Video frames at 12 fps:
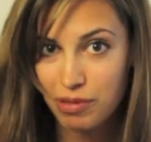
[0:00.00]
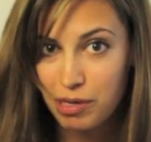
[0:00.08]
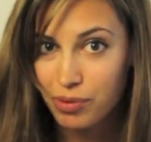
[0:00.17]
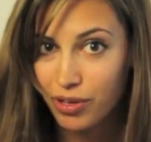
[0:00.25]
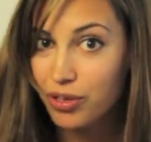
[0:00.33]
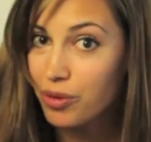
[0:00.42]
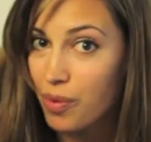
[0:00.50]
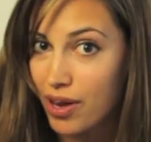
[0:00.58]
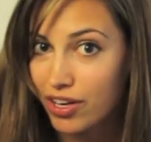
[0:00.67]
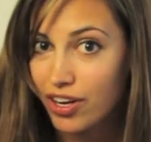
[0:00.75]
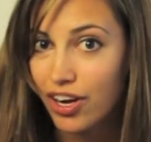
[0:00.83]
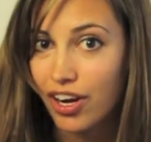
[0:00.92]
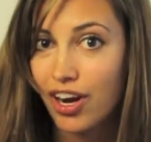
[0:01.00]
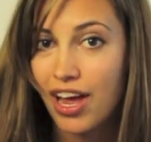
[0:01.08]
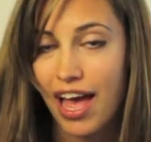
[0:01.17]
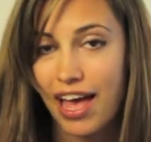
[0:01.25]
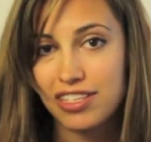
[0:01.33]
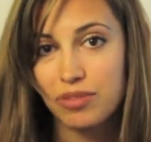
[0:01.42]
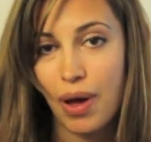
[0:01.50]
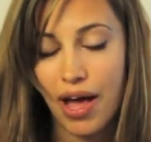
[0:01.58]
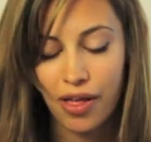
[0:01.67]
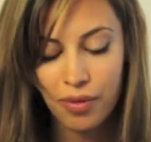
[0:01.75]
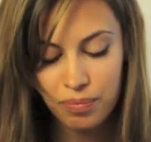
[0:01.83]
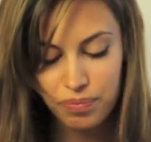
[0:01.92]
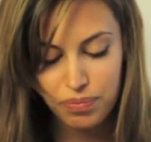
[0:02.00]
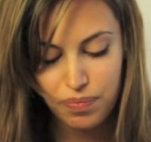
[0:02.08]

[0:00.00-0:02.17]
people who wanted her as well.